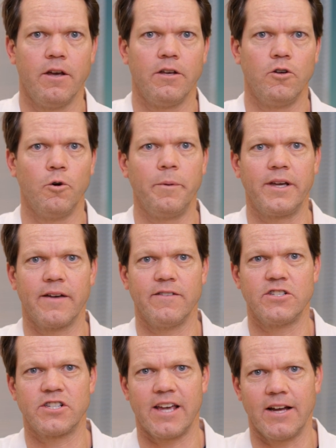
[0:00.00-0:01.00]
You will be given
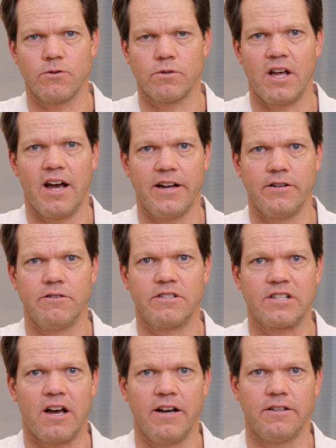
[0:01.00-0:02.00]
scheduled high-dose
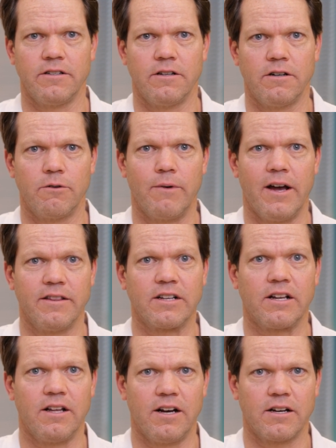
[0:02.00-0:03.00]
Tylenol around the
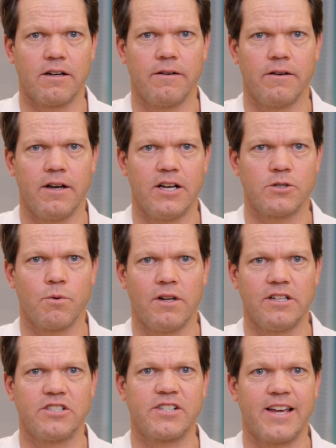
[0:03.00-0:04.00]
clock, as
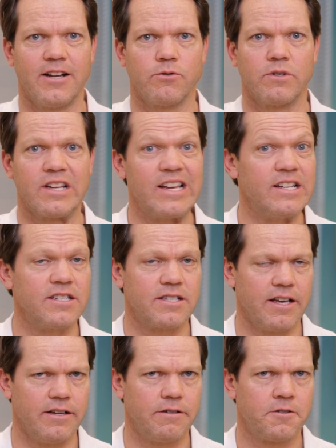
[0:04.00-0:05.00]
well as scheduled
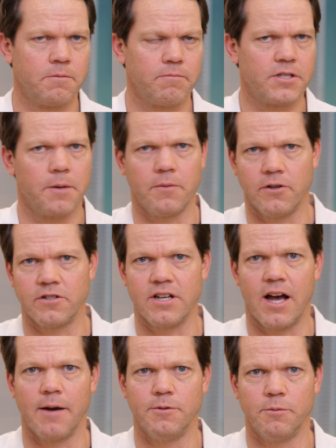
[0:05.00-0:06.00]
NSAIDs, similar to
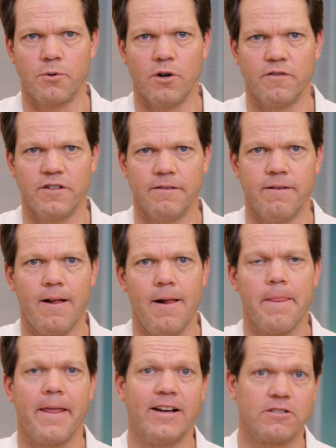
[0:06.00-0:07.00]
ibuprofen,
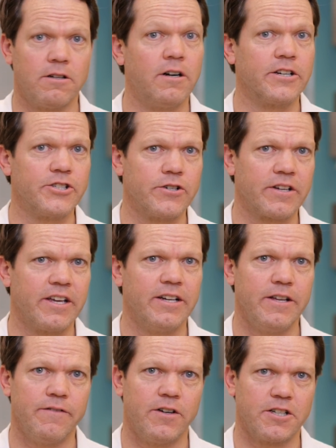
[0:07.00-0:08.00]
as long as your
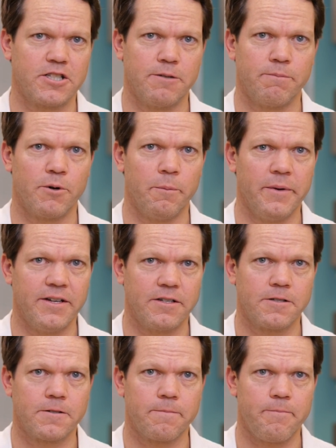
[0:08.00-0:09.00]
kidney function
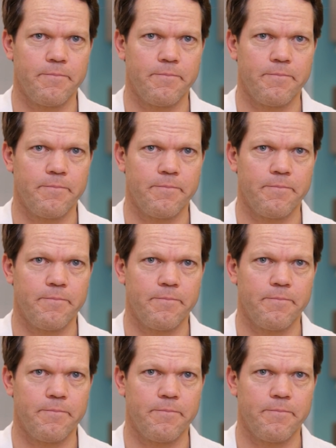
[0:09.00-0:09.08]
permits.